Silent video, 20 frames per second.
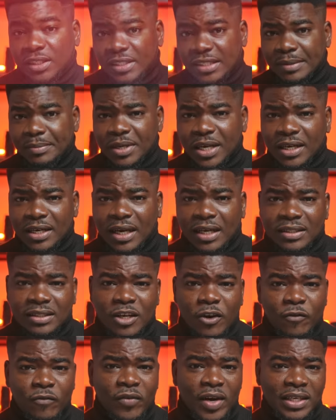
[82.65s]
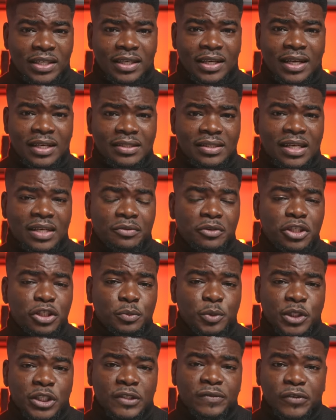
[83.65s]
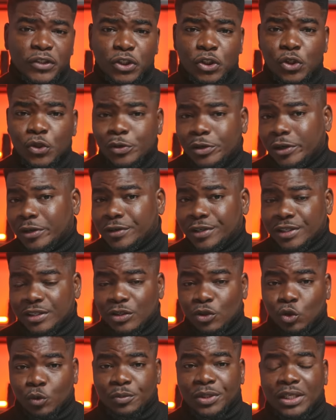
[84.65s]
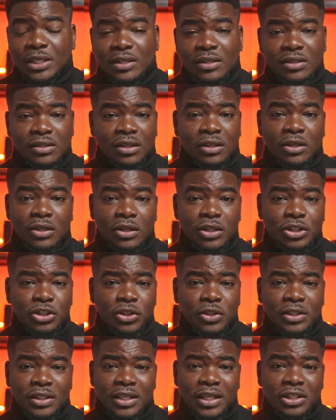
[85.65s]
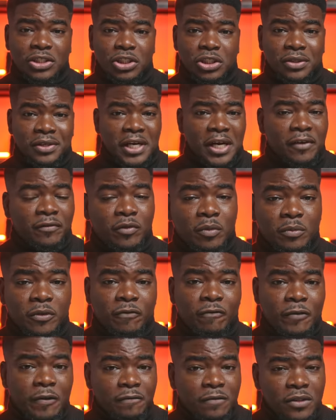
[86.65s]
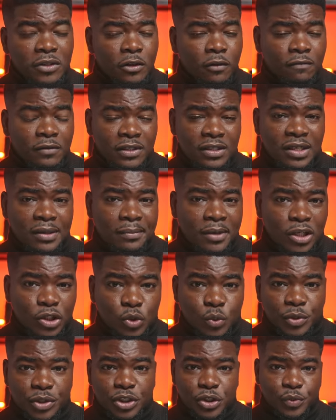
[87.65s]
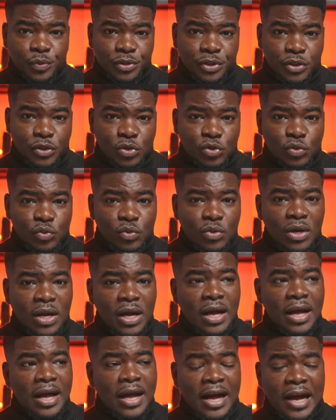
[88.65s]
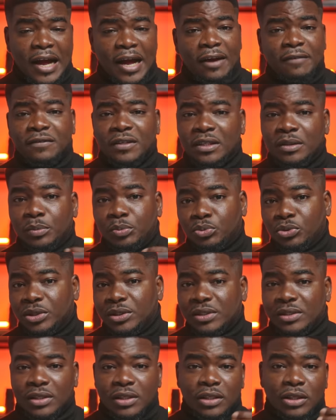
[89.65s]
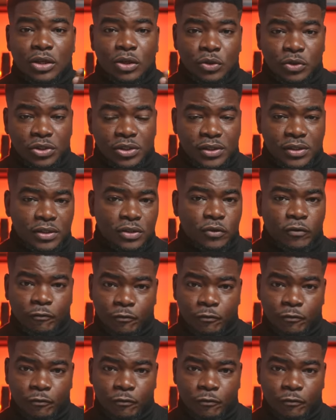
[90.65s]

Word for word: The C B N has now finalized arrangements for the new currency to begin circulation in Nigeria from the fifteenth of December twenty twenty-two, after the president launches it